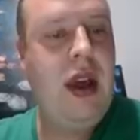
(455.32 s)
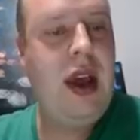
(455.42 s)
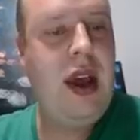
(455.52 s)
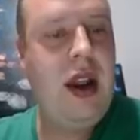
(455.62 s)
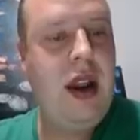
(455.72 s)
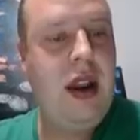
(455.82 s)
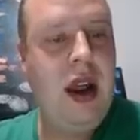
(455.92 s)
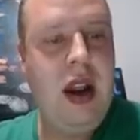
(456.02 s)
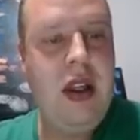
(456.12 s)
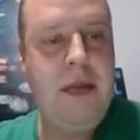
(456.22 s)
And
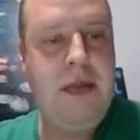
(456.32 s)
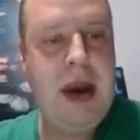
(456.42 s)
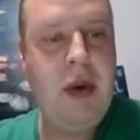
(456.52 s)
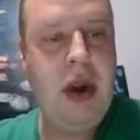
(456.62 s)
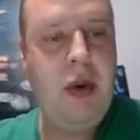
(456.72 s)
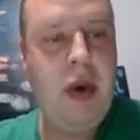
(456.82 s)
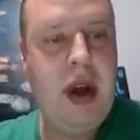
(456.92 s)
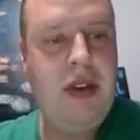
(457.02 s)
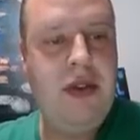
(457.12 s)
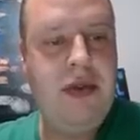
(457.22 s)
another big one
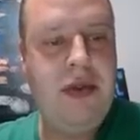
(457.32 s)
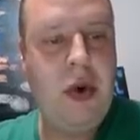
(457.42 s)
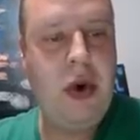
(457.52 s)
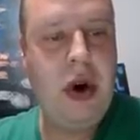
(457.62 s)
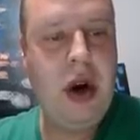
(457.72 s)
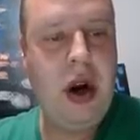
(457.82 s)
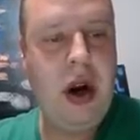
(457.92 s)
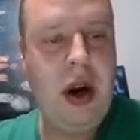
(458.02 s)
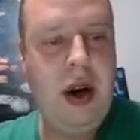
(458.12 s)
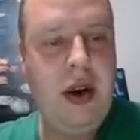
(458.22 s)
was
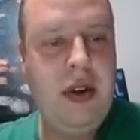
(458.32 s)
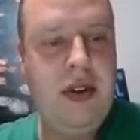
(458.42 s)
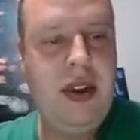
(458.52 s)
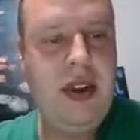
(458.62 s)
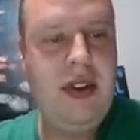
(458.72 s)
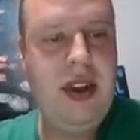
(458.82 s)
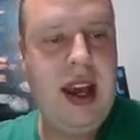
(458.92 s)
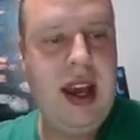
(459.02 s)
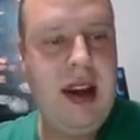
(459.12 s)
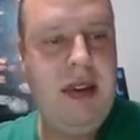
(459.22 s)
for
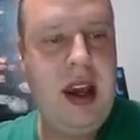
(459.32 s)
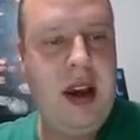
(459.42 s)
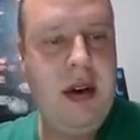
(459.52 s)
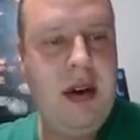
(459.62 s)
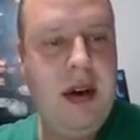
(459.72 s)
CCIV.